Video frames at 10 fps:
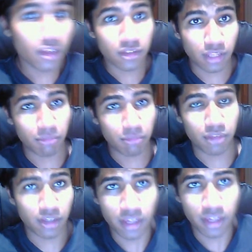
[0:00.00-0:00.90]
named the
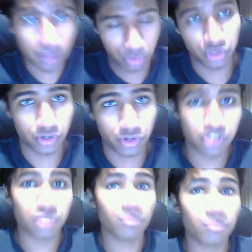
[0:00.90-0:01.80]

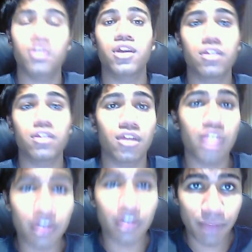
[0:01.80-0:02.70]
Hylaeosaurus. And
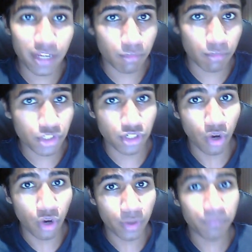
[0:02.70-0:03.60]
a, a man named Richard
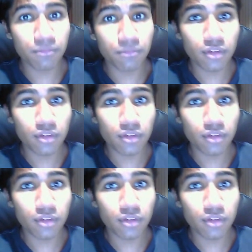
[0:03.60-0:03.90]
Owen